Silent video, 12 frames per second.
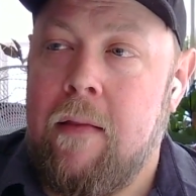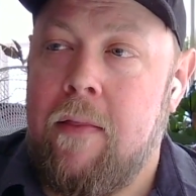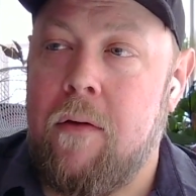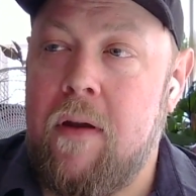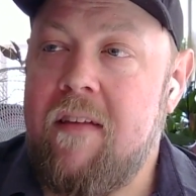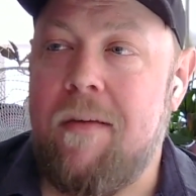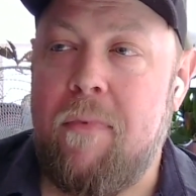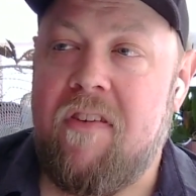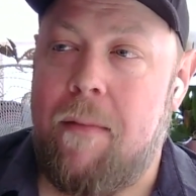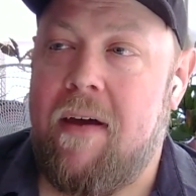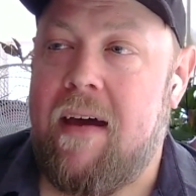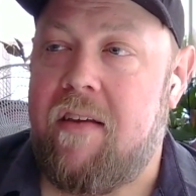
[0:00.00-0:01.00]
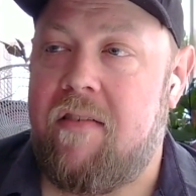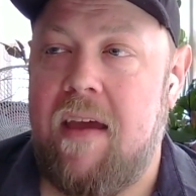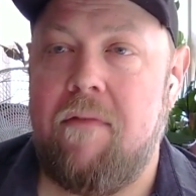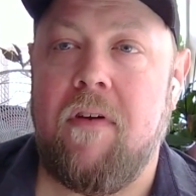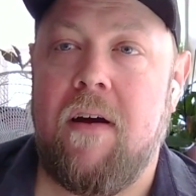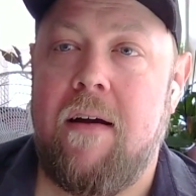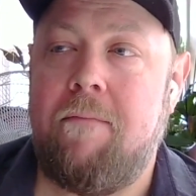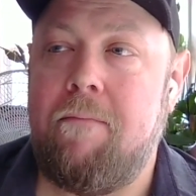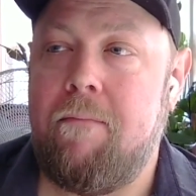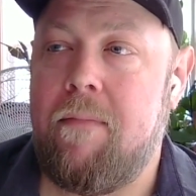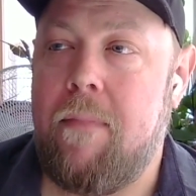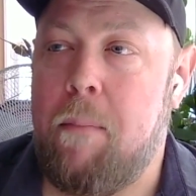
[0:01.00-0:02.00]
there needs to be some kind of safeguard,
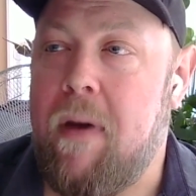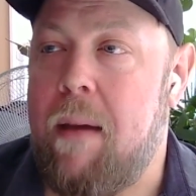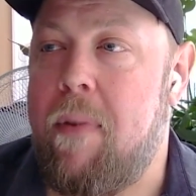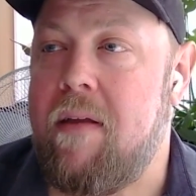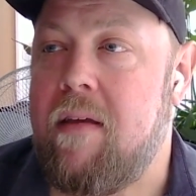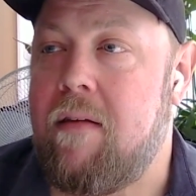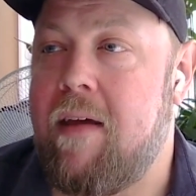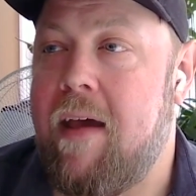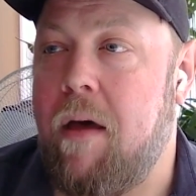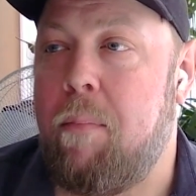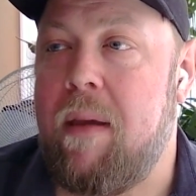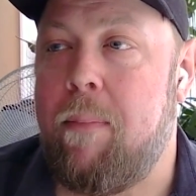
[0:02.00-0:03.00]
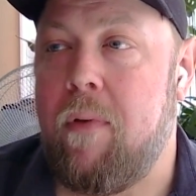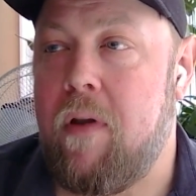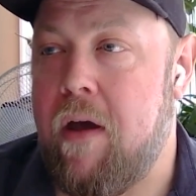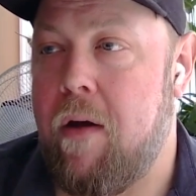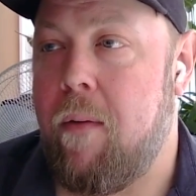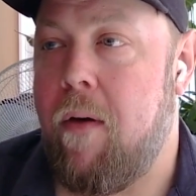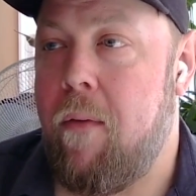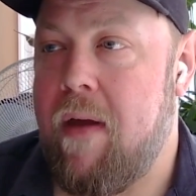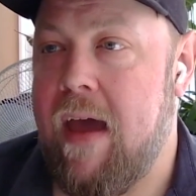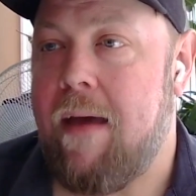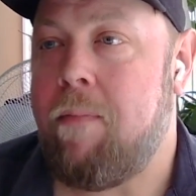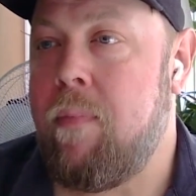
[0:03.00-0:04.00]
in my opinion, to help people know,
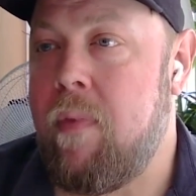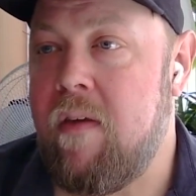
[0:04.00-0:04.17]
okay,